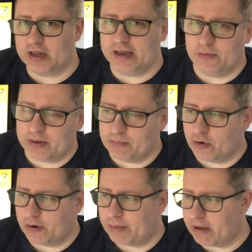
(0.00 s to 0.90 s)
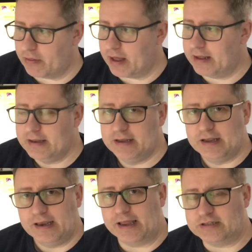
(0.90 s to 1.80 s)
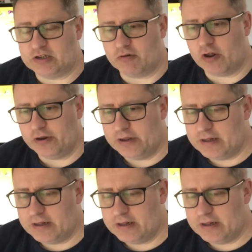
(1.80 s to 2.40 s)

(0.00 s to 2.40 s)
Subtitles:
a little bit more about that later on.